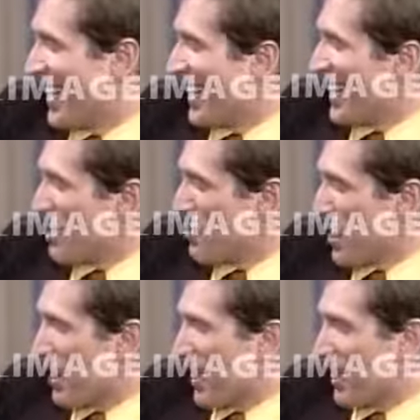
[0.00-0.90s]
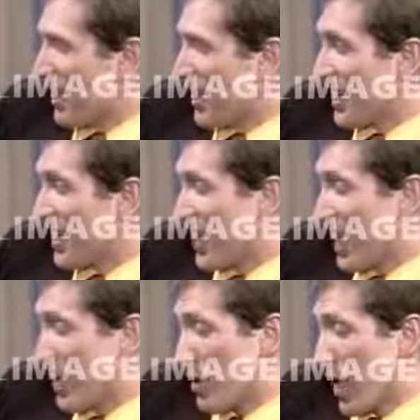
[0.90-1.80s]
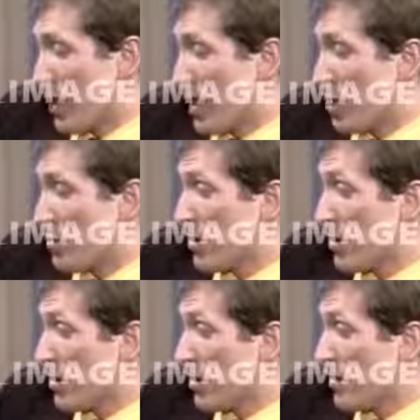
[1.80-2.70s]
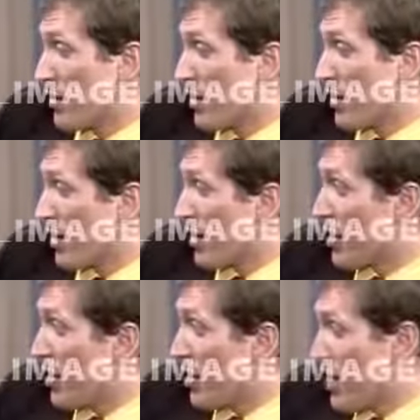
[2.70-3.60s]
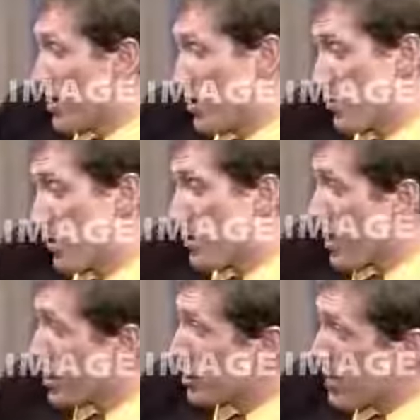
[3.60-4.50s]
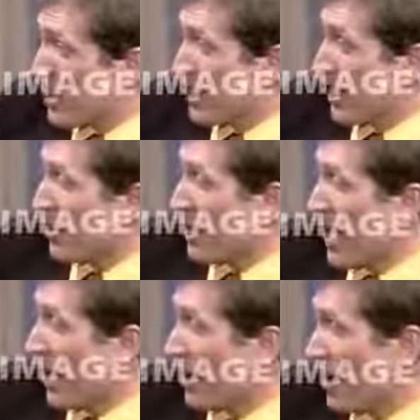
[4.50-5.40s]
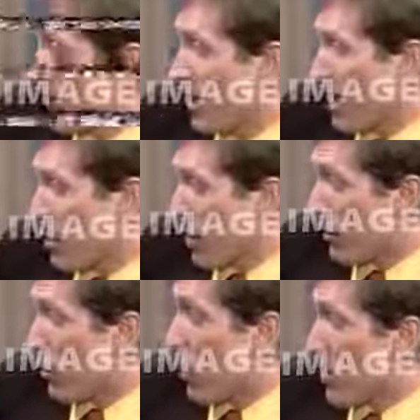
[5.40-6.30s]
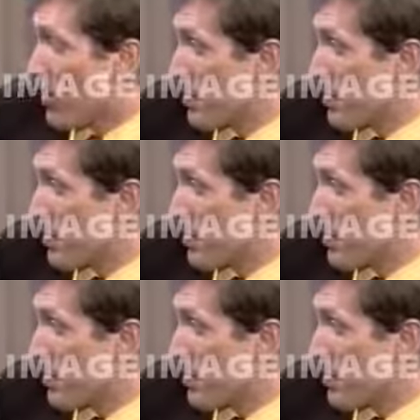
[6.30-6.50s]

now? 28. 28. Yeah. I, I intend to be real good for another 30 years, but generally speaking, they go down about 40.